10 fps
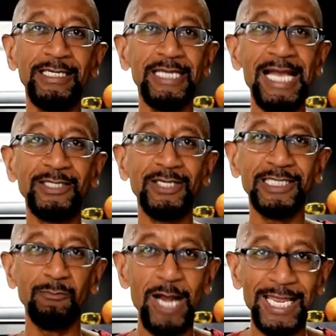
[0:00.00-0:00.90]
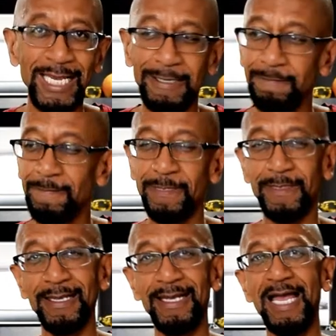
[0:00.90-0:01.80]
dancing some reggae,
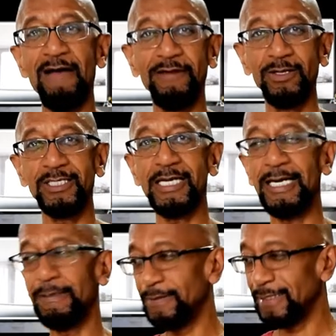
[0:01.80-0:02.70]
having a good time.